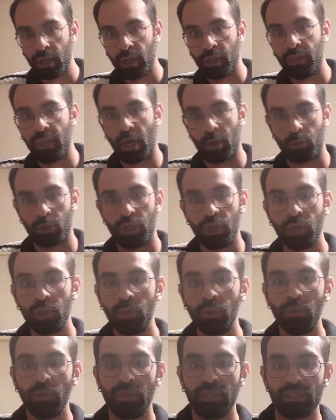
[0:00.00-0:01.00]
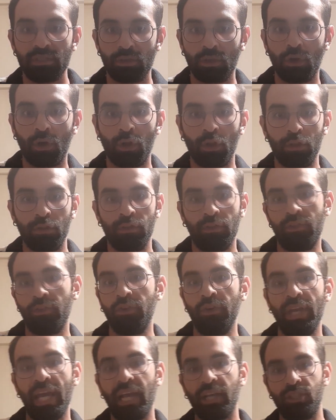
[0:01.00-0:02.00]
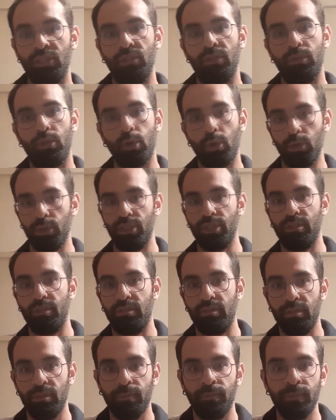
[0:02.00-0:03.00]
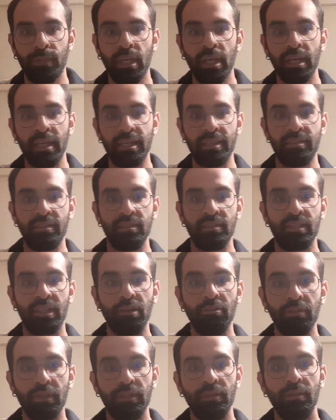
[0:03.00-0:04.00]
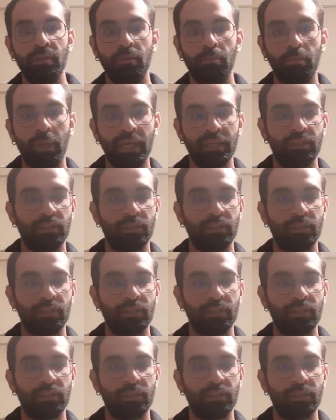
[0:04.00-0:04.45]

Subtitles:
Now, Q is called the reaction quotient. It is given by